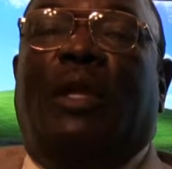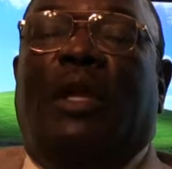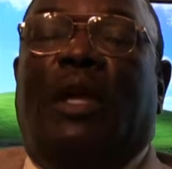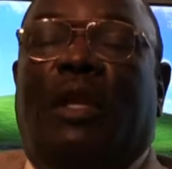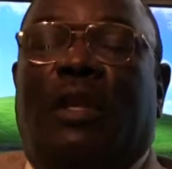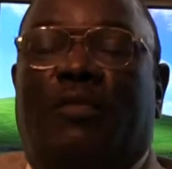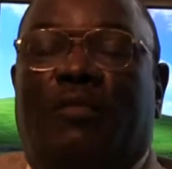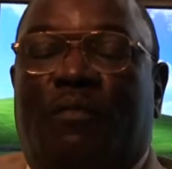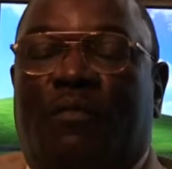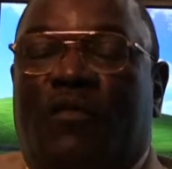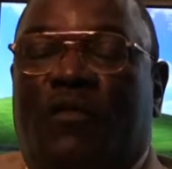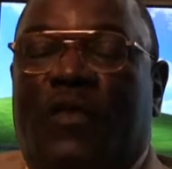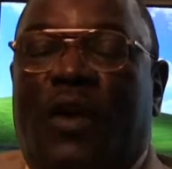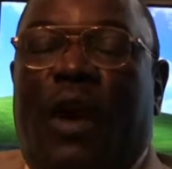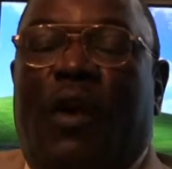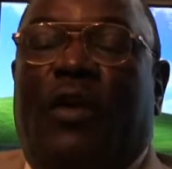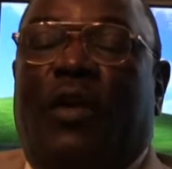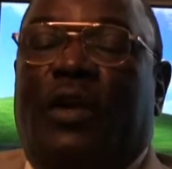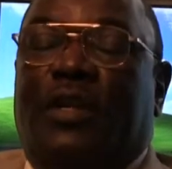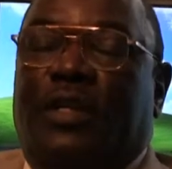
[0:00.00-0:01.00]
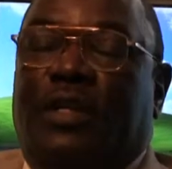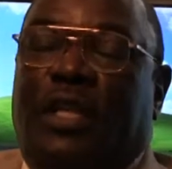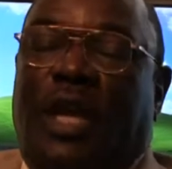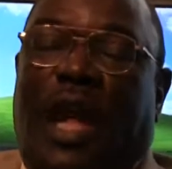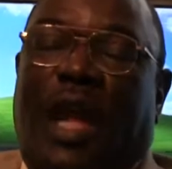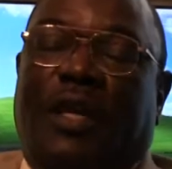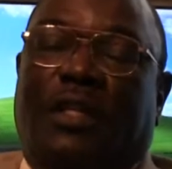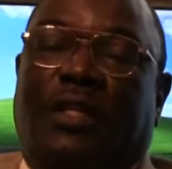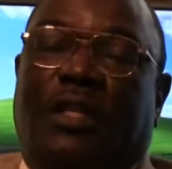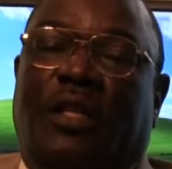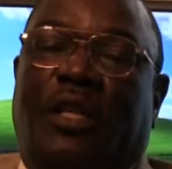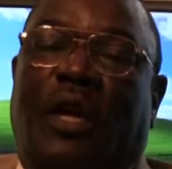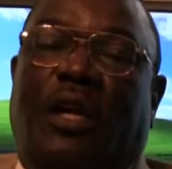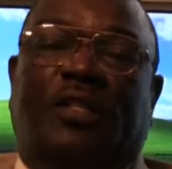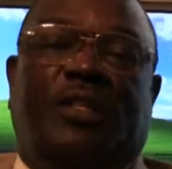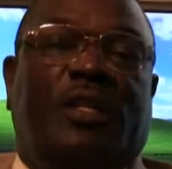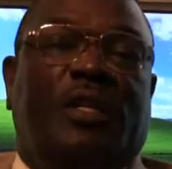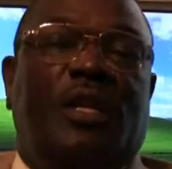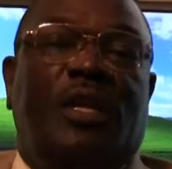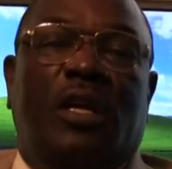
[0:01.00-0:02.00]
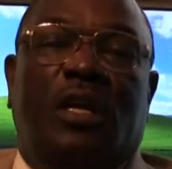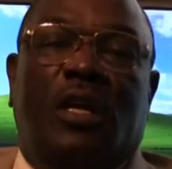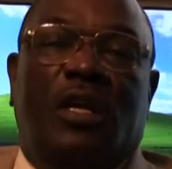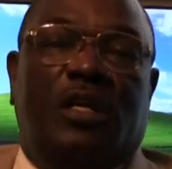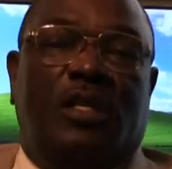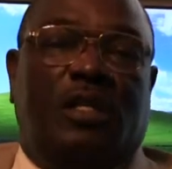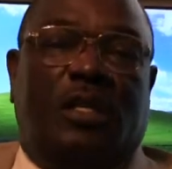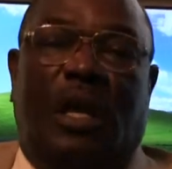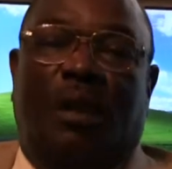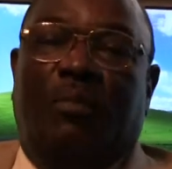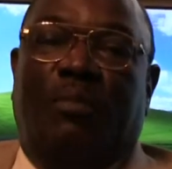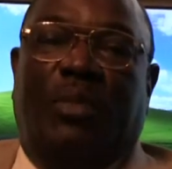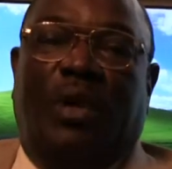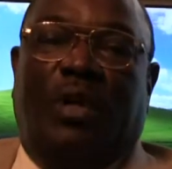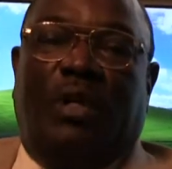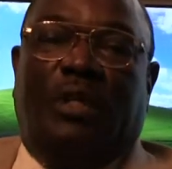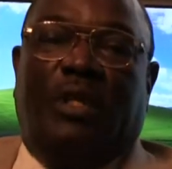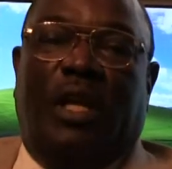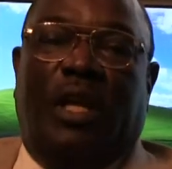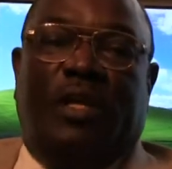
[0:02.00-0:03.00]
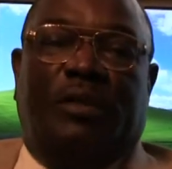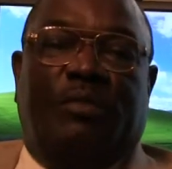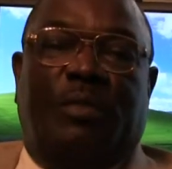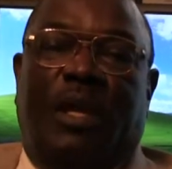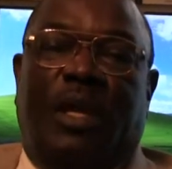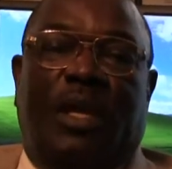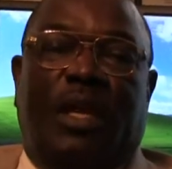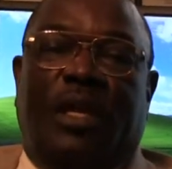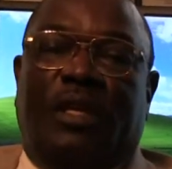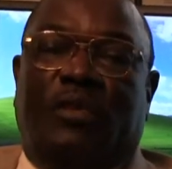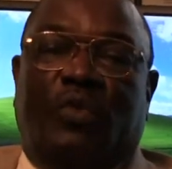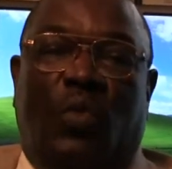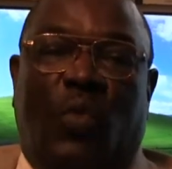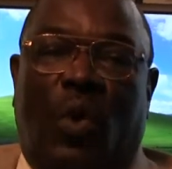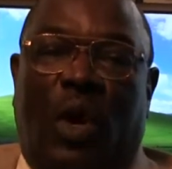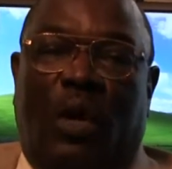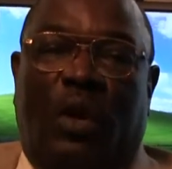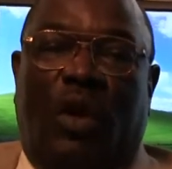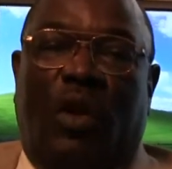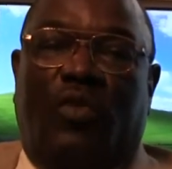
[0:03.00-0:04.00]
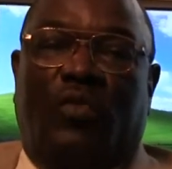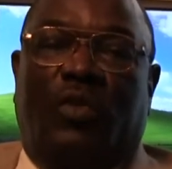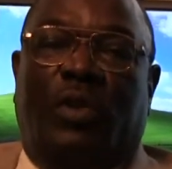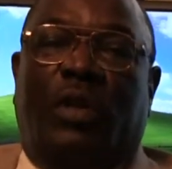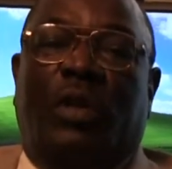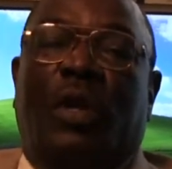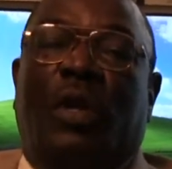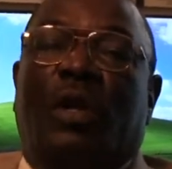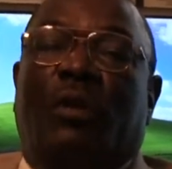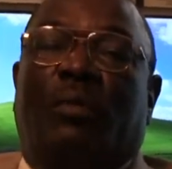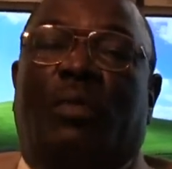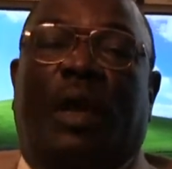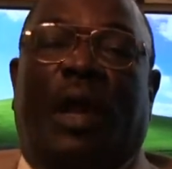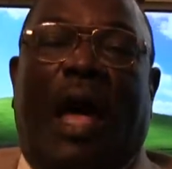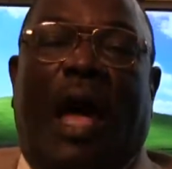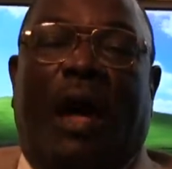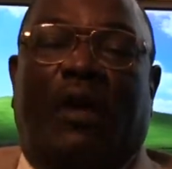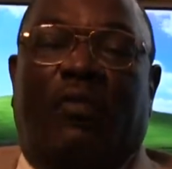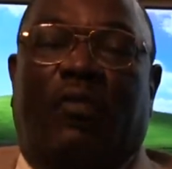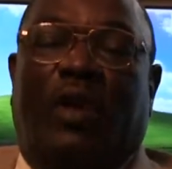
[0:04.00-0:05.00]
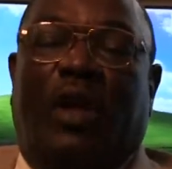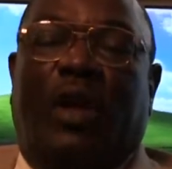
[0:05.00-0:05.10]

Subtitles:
get various tax deductions. Some books say as many as 100, but I've